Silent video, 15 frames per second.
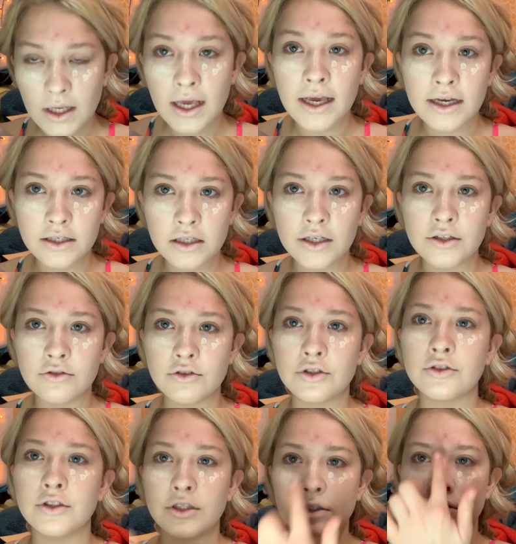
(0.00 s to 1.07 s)
And I
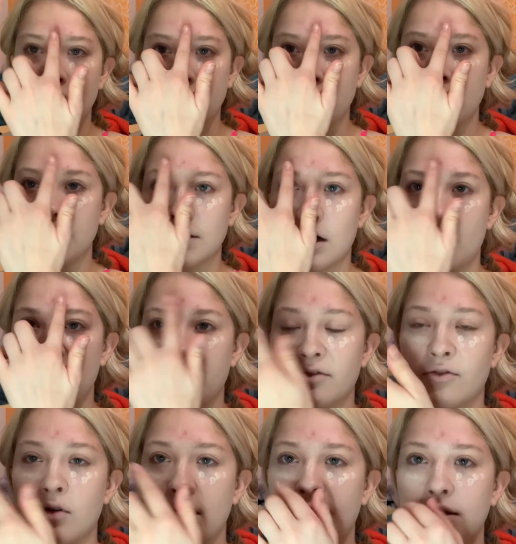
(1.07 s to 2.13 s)
usually do the top of the
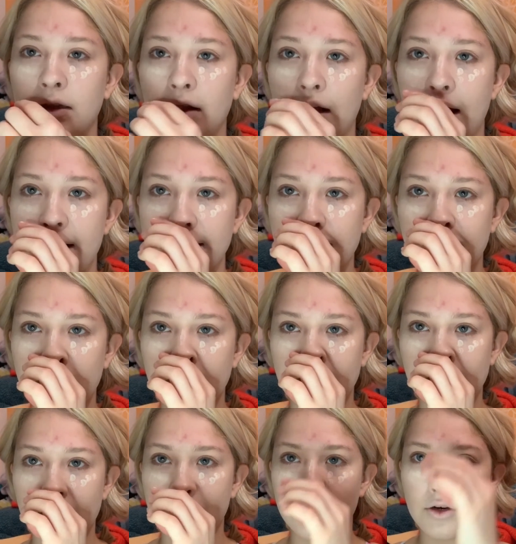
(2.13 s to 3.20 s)
forehead last
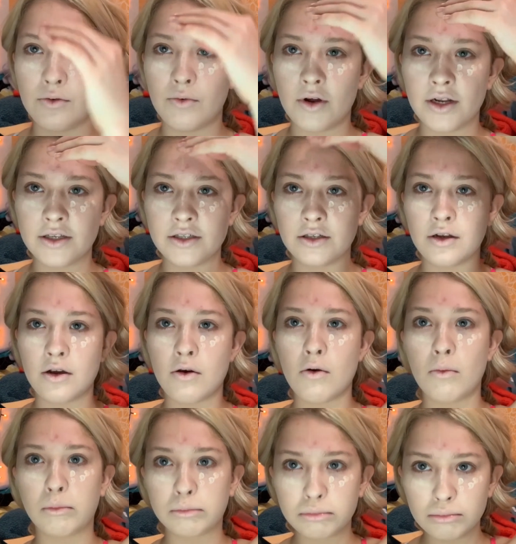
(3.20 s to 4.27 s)
because I don't want it to
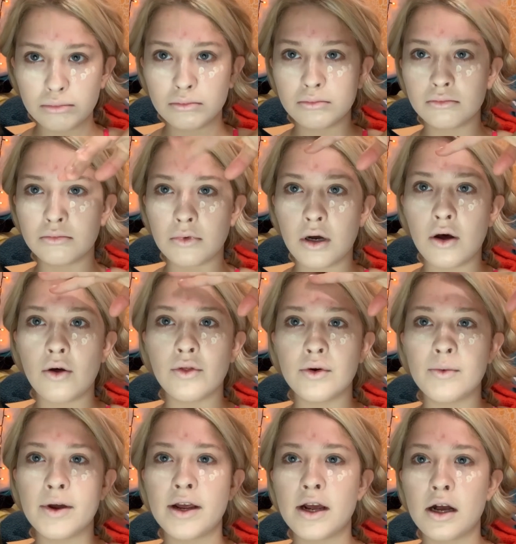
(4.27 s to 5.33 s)
go all the
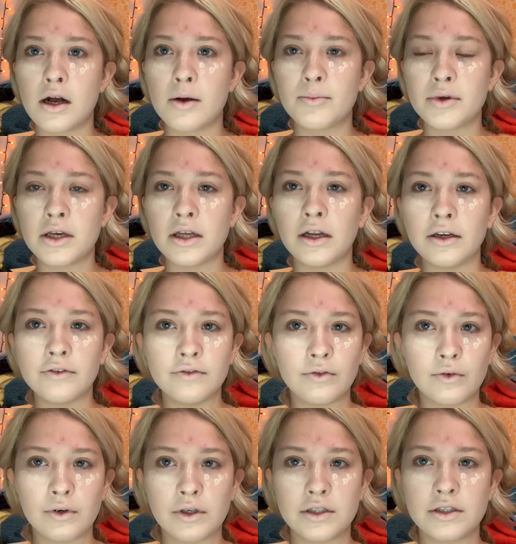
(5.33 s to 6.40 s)
way up and
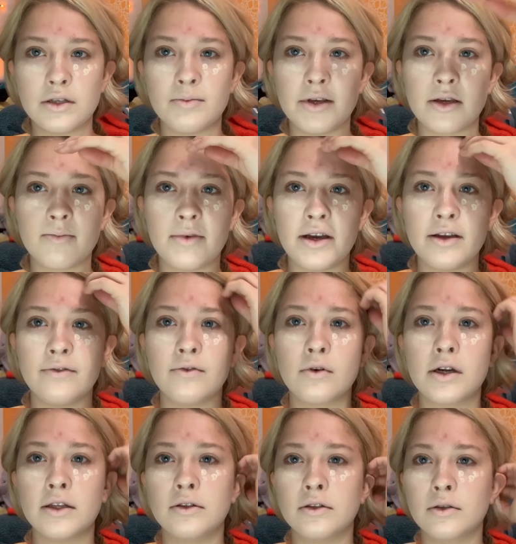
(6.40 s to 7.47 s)
for it to make my
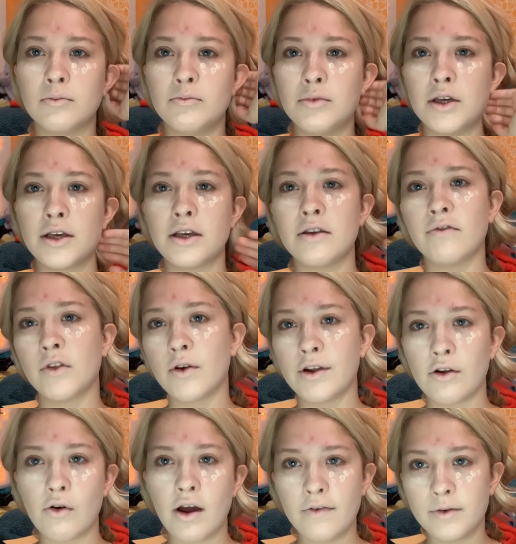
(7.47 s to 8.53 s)
forehead look big, even though I
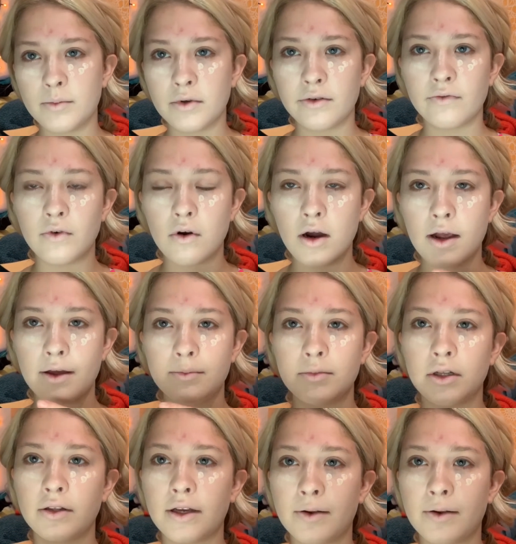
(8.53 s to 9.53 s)
don't have a big forehead, but like